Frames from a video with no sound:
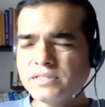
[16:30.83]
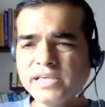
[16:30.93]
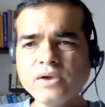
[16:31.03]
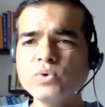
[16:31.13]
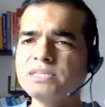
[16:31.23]

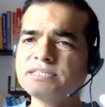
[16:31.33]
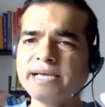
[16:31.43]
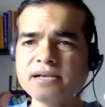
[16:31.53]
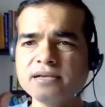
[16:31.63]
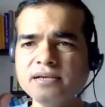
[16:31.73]
they have one
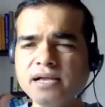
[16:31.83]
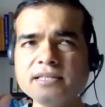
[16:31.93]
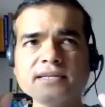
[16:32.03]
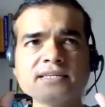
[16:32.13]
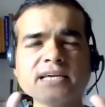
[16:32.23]
sack.
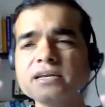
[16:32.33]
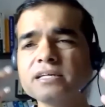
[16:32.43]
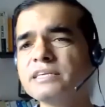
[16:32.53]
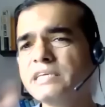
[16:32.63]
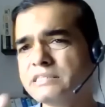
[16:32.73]
And in that sack,
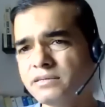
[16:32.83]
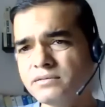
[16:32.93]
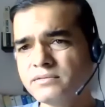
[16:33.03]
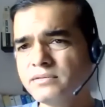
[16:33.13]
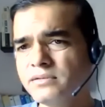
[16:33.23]
nothing is there.
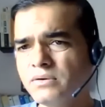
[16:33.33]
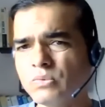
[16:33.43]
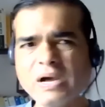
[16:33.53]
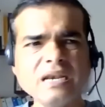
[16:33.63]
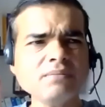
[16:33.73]

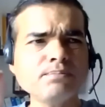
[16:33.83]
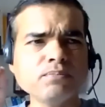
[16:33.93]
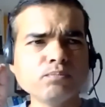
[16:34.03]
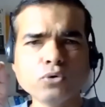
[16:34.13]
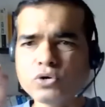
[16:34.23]
One
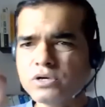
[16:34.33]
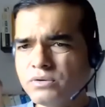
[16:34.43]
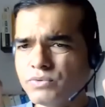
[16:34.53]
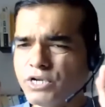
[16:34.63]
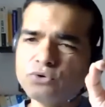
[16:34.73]

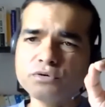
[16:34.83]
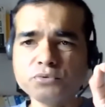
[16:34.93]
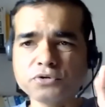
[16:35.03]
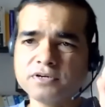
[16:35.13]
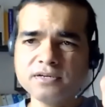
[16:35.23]
book, one
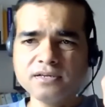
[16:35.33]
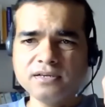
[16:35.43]
notebook.